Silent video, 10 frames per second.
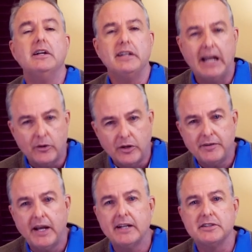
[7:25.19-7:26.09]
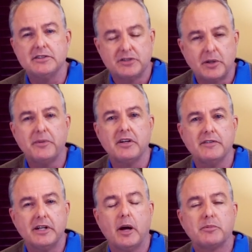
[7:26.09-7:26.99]
Now we've had something of
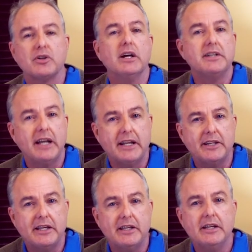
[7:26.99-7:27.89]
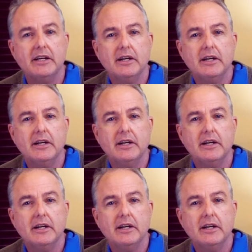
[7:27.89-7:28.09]
an uptrend and the